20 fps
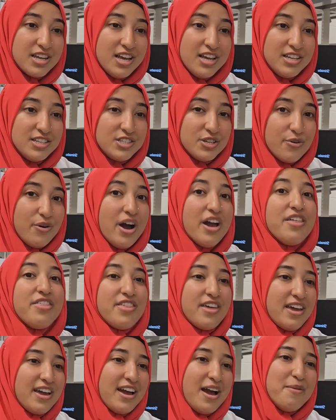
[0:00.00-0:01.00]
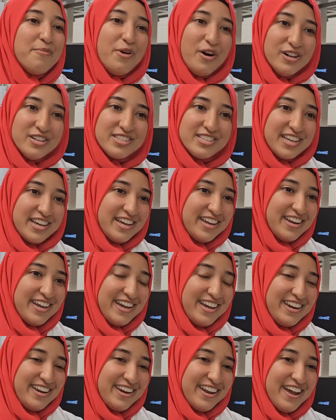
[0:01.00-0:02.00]
so I think I'm all set
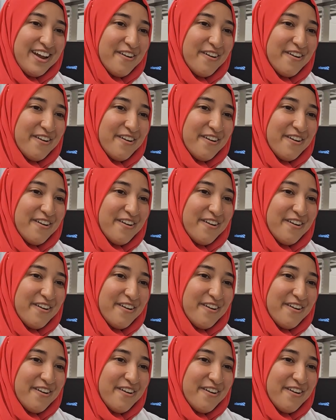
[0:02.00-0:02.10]
and